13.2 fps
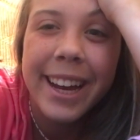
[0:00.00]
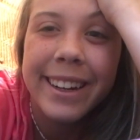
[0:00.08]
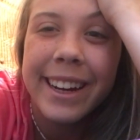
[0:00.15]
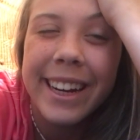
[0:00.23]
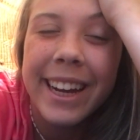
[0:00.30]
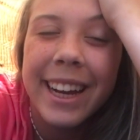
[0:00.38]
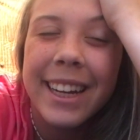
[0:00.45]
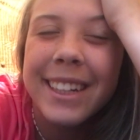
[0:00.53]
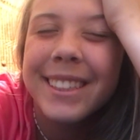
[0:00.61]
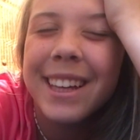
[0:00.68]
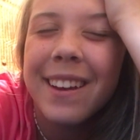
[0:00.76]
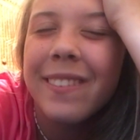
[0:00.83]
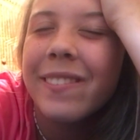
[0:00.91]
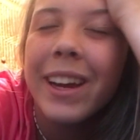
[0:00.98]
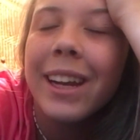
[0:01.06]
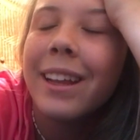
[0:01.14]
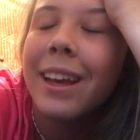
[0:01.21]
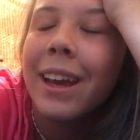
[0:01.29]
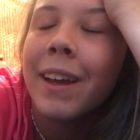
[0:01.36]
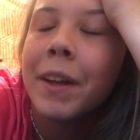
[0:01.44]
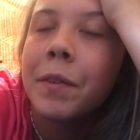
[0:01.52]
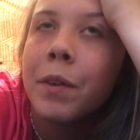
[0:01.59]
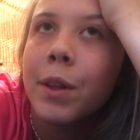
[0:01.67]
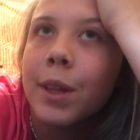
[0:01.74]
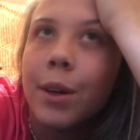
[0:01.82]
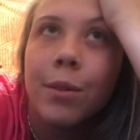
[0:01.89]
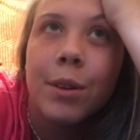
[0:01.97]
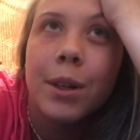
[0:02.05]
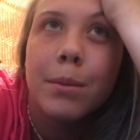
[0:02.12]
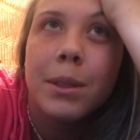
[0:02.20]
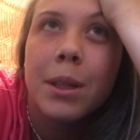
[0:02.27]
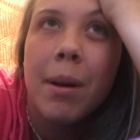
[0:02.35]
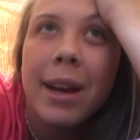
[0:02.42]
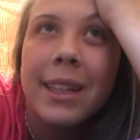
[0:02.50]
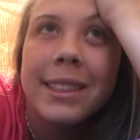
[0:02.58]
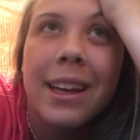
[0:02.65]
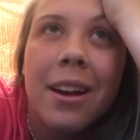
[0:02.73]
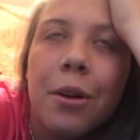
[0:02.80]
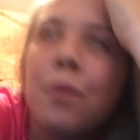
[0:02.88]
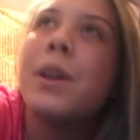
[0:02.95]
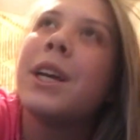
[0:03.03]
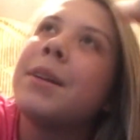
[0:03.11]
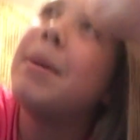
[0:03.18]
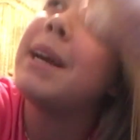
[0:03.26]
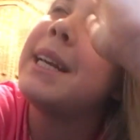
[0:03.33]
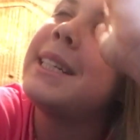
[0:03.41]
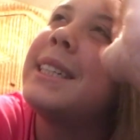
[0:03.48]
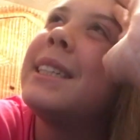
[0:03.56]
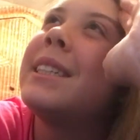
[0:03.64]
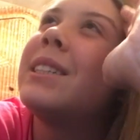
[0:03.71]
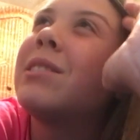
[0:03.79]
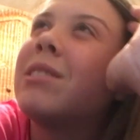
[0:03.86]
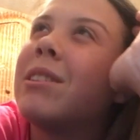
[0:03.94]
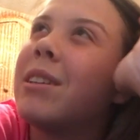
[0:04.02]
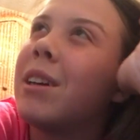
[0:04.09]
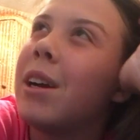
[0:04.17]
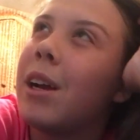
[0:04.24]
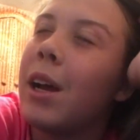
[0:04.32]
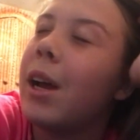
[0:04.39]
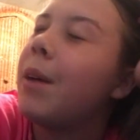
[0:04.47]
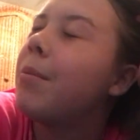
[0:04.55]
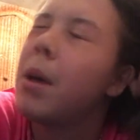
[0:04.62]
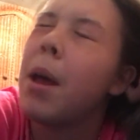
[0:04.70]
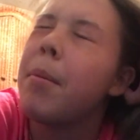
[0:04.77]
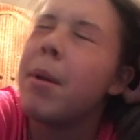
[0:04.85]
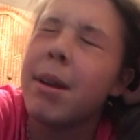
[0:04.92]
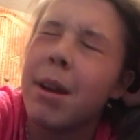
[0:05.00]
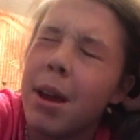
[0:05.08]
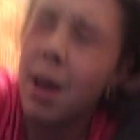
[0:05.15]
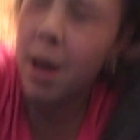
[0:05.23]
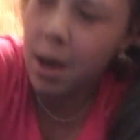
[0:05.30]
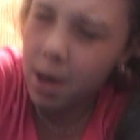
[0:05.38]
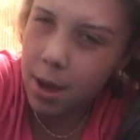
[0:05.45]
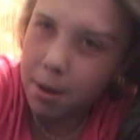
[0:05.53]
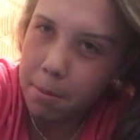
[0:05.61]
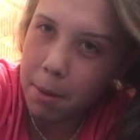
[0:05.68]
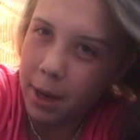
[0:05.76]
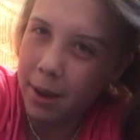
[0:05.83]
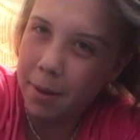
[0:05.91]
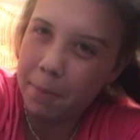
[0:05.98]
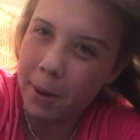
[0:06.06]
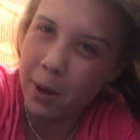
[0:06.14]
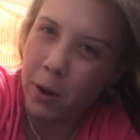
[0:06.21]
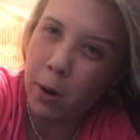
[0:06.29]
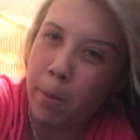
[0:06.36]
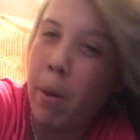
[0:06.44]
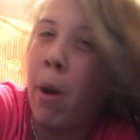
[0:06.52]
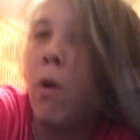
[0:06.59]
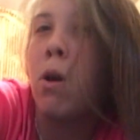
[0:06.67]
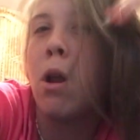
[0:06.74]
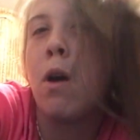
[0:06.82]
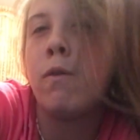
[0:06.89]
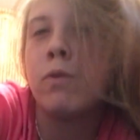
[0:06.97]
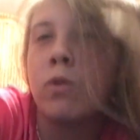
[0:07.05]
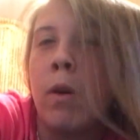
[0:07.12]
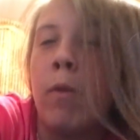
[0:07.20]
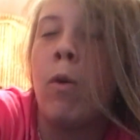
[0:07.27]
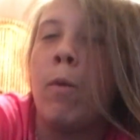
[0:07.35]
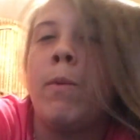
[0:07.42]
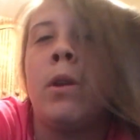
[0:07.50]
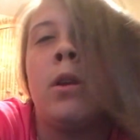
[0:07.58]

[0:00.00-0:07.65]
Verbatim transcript: Alright guys, I finally have the room to myself and my sister, um, I mean, my computer powered off so I won't be